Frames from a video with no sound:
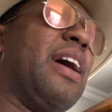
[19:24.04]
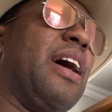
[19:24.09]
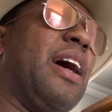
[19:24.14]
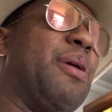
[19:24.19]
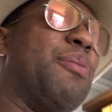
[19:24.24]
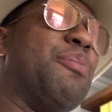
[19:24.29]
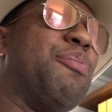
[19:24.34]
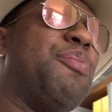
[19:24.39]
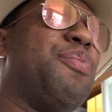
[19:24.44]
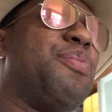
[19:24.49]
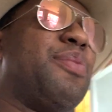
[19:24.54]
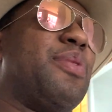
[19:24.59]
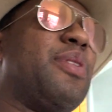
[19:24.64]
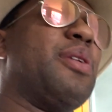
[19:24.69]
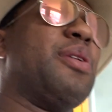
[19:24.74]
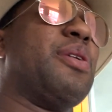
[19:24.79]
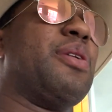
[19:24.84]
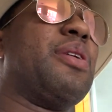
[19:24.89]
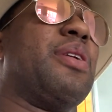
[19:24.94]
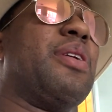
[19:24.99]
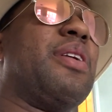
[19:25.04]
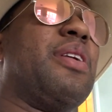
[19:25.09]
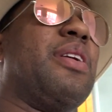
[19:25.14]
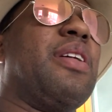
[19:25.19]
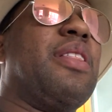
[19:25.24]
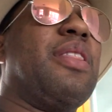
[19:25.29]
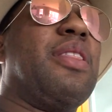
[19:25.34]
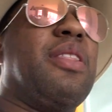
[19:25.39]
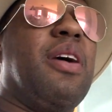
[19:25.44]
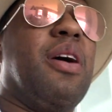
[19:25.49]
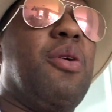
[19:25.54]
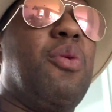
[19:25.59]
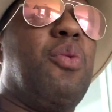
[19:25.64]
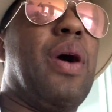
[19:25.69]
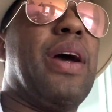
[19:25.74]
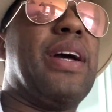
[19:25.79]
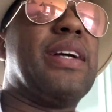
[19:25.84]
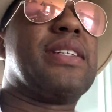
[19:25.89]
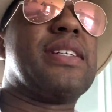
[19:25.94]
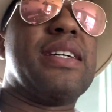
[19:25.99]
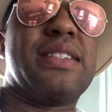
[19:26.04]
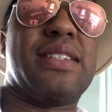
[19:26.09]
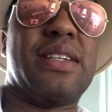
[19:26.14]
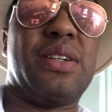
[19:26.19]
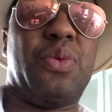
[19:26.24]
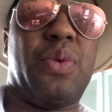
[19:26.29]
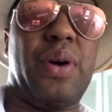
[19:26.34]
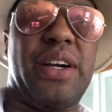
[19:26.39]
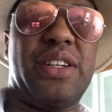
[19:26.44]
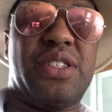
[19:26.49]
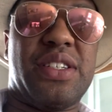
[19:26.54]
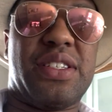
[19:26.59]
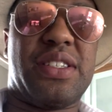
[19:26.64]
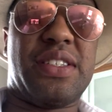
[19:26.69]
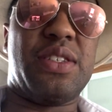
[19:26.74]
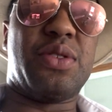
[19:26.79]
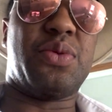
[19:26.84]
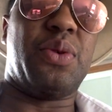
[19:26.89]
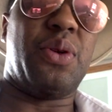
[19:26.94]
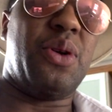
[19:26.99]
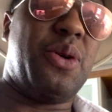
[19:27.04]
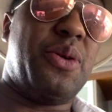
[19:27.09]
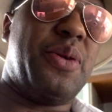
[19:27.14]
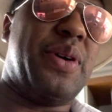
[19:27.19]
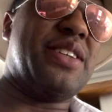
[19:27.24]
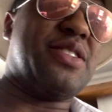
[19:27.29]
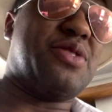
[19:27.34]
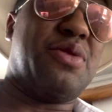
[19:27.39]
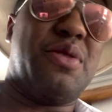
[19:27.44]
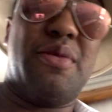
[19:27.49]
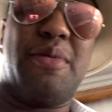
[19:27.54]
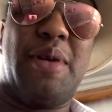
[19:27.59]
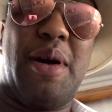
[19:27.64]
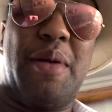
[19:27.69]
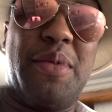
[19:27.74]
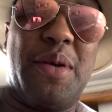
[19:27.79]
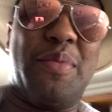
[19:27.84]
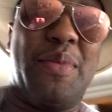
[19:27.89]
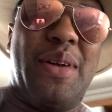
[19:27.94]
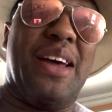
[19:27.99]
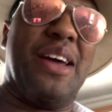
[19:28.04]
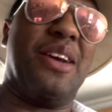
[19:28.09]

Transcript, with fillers: um, uh, waiters and waitresses will always remember me